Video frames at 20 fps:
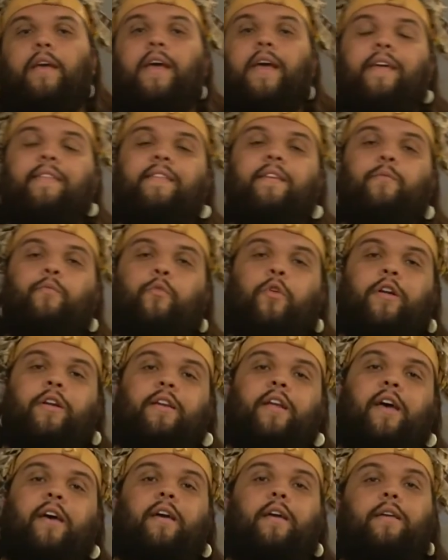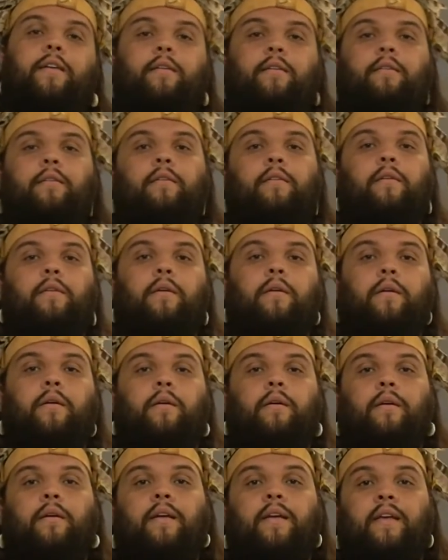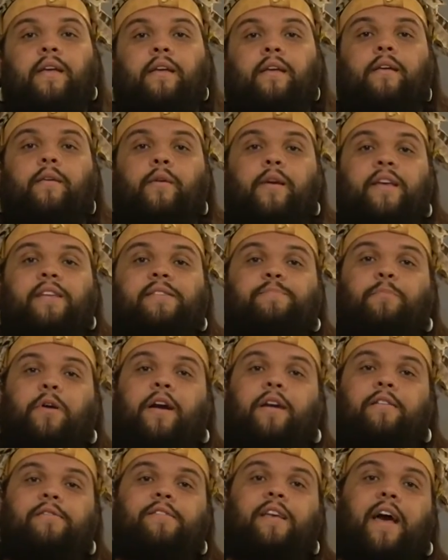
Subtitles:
And then one day, his prayers